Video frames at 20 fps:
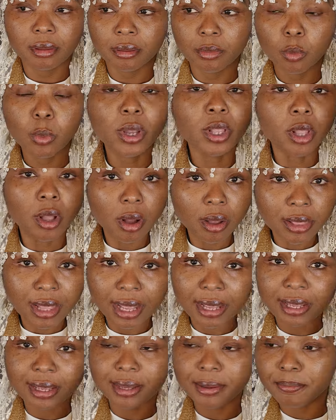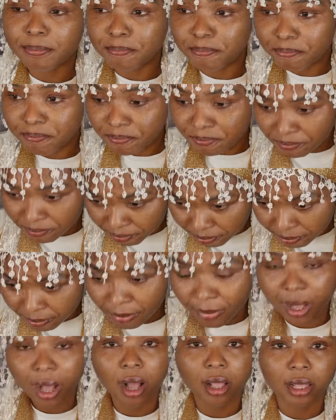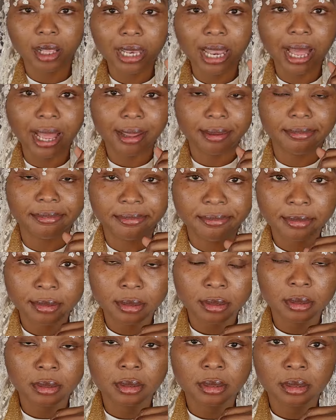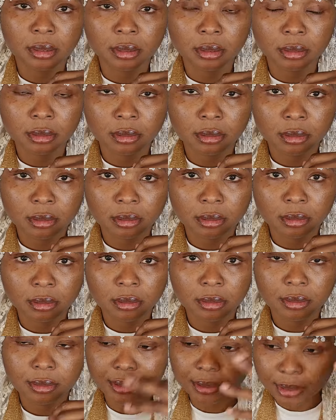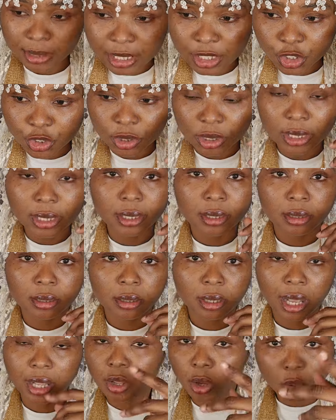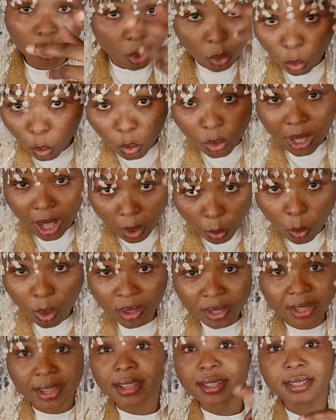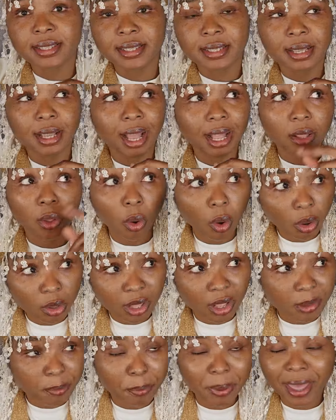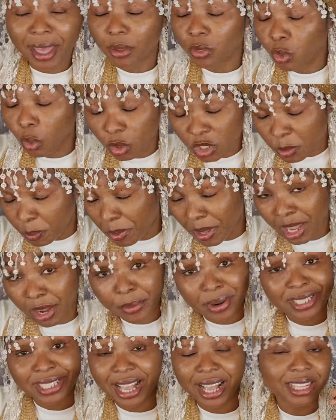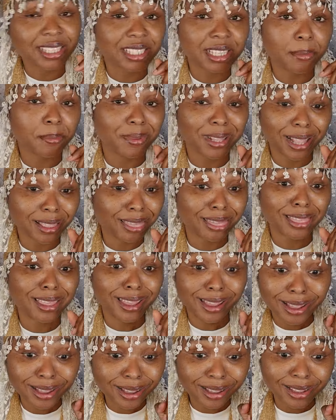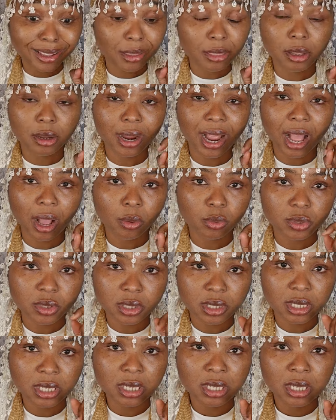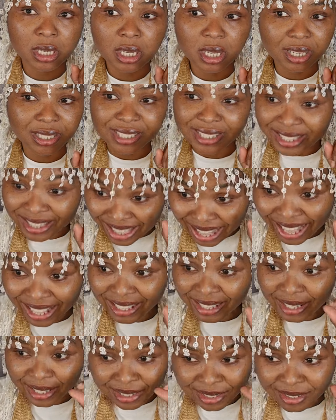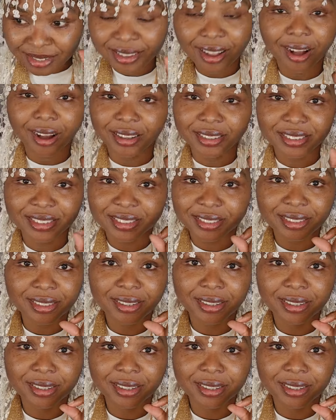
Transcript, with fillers: we know that he unalive. Literally. I don't know who that one is and how that pa those parents accept that thing in their house. Because that is not...